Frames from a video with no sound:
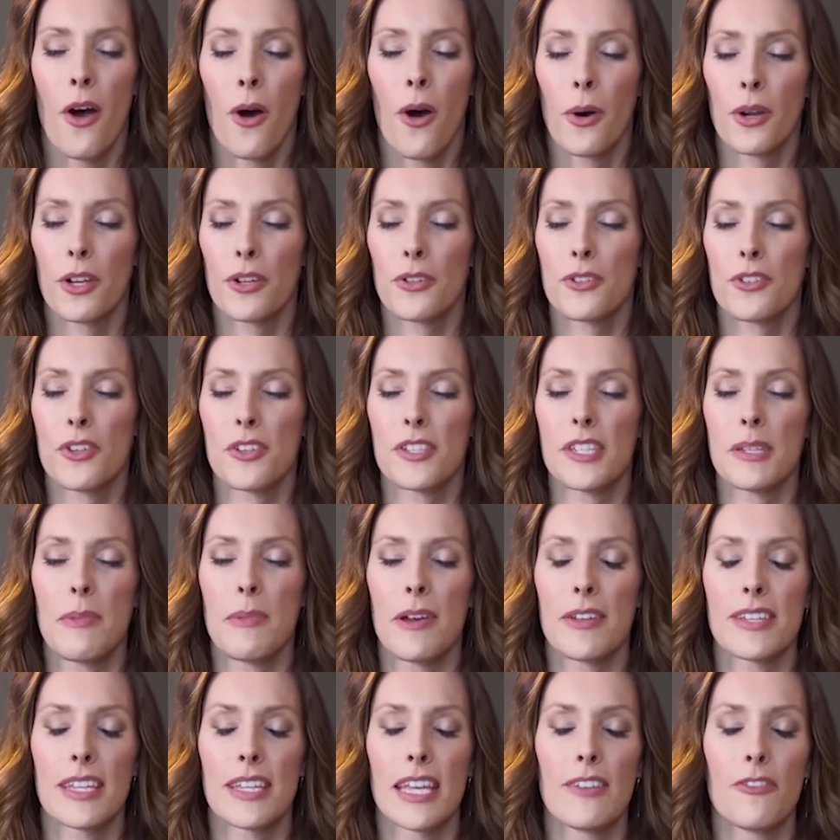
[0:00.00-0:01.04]
or you're just
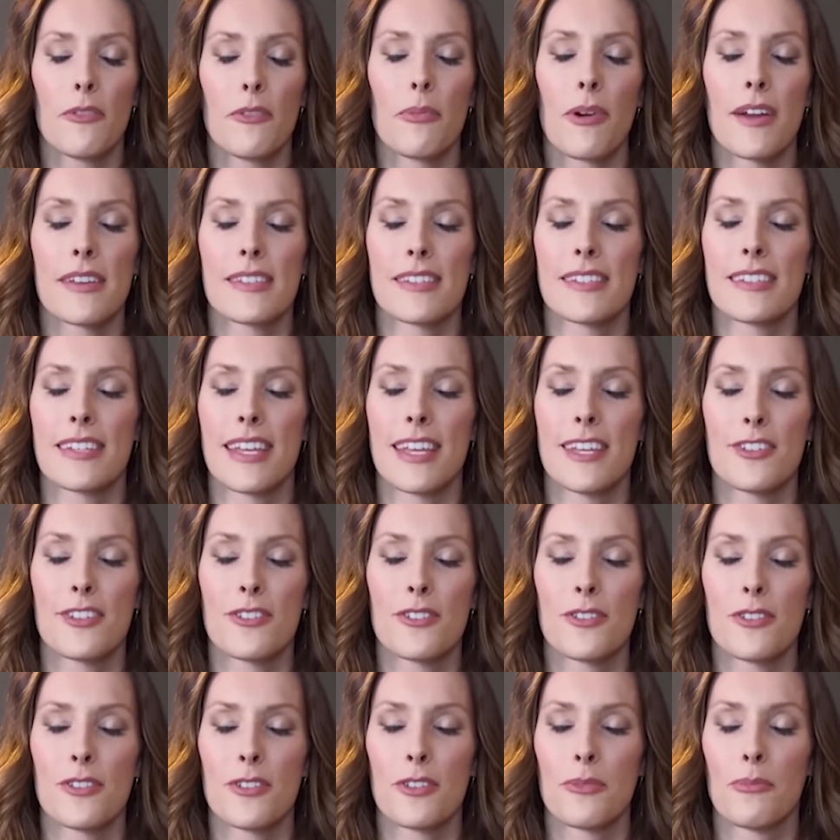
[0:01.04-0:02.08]
about to give a
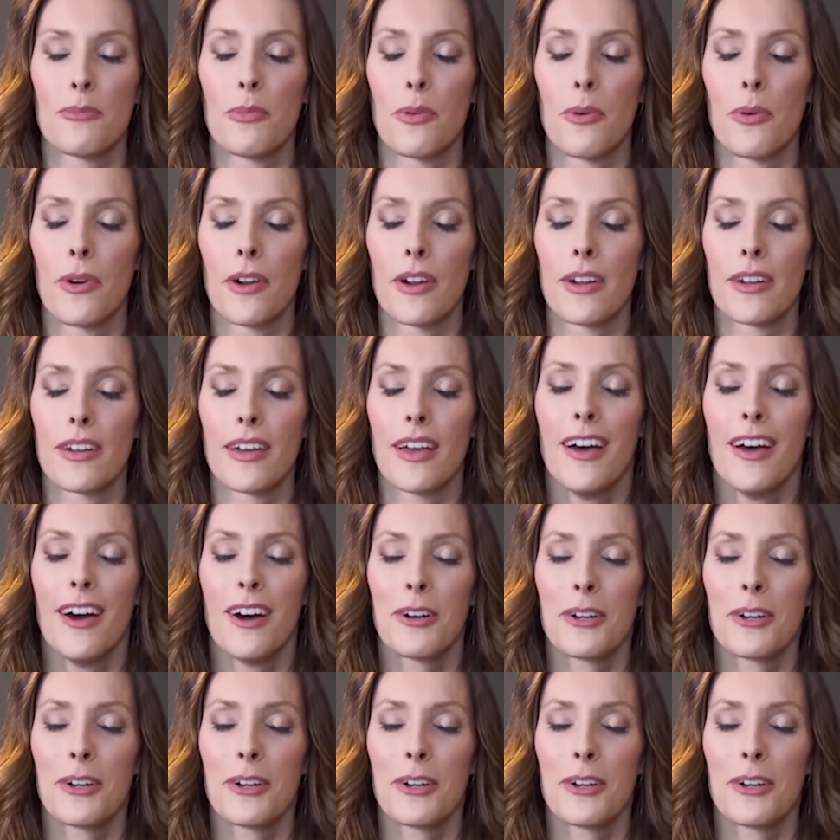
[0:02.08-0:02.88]
presentation to your board,